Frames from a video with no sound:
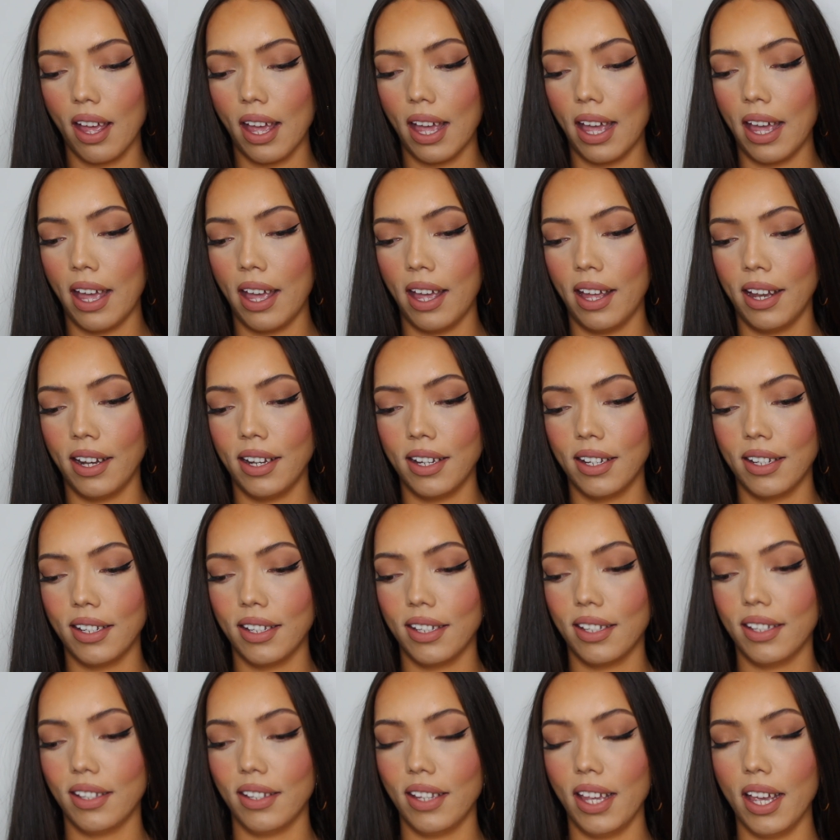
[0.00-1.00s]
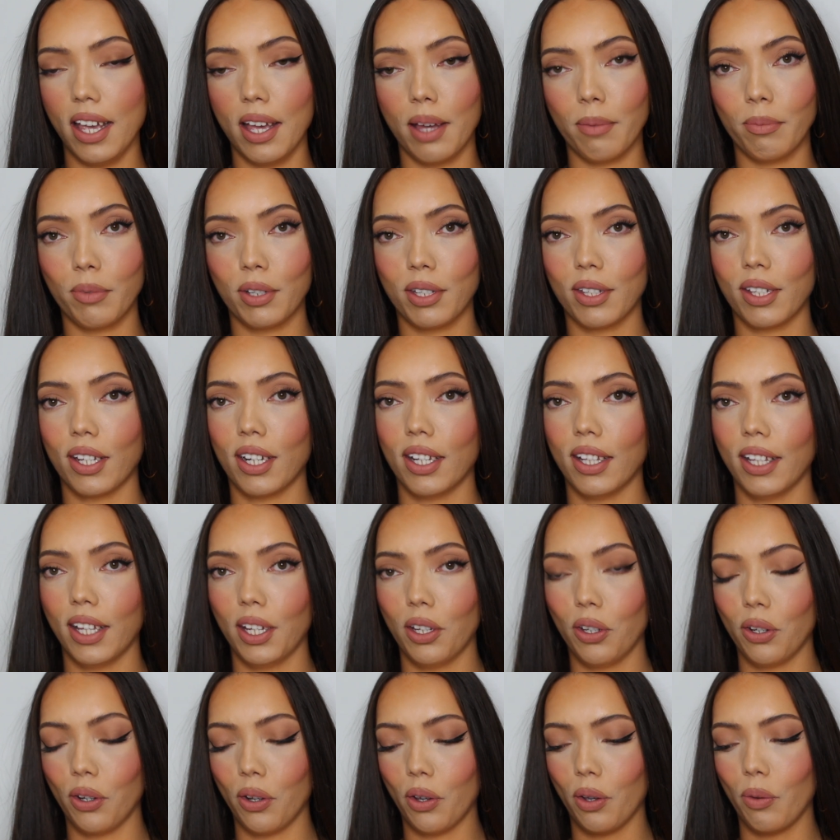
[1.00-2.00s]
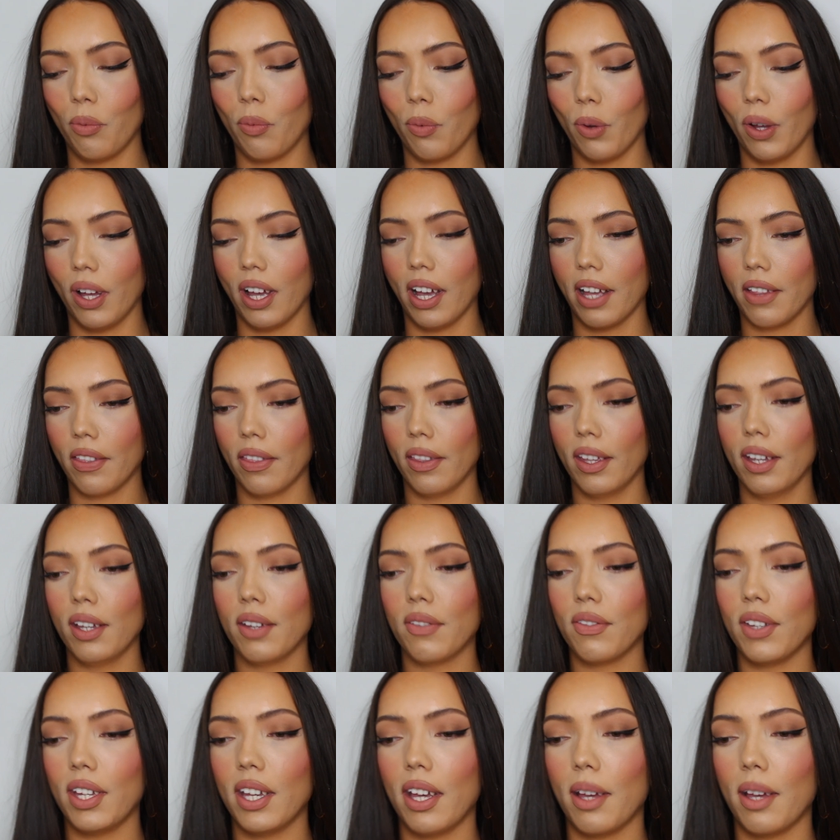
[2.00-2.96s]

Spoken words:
And yeah, I'm just gonna let you know what I think of it.